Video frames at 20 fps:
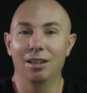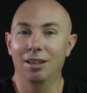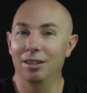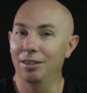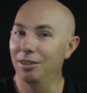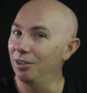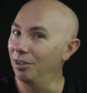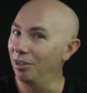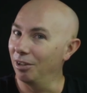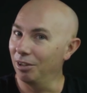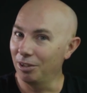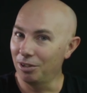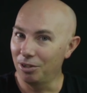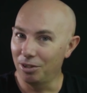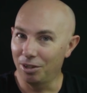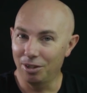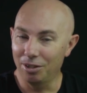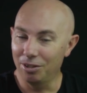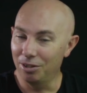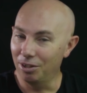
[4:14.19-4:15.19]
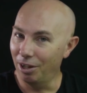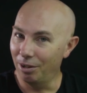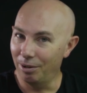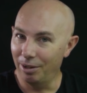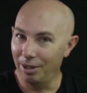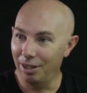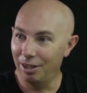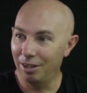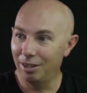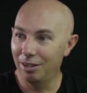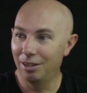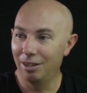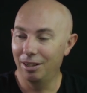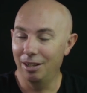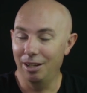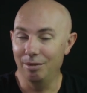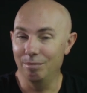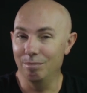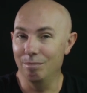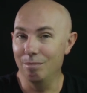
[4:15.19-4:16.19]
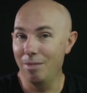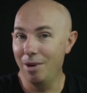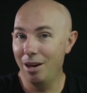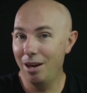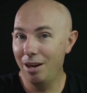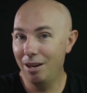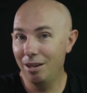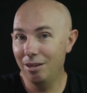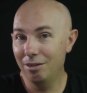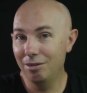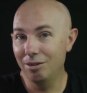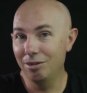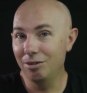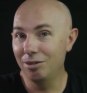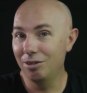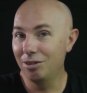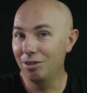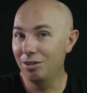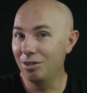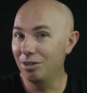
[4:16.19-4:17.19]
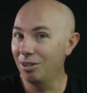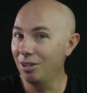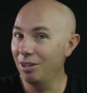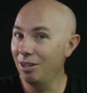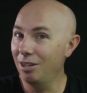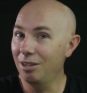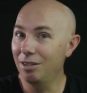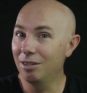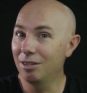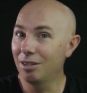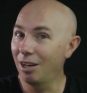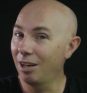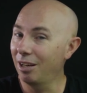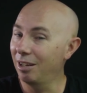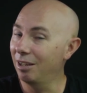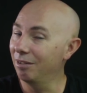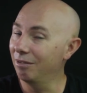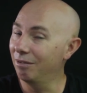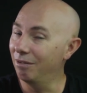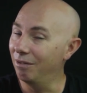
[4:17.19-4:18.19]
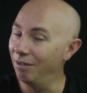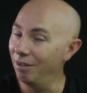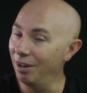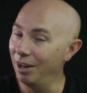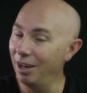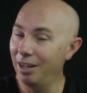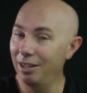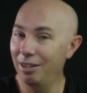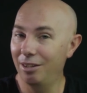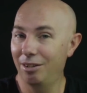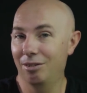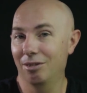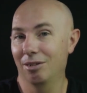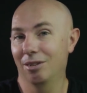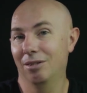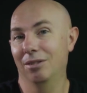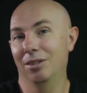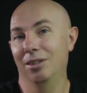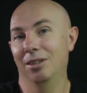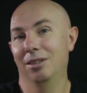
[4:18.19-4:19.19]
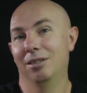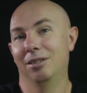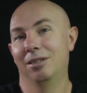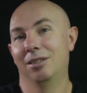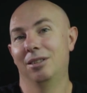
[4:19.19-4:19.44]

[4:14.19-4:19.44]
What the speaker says: And she got a shot at Joanna. And man, did she take advantage of it.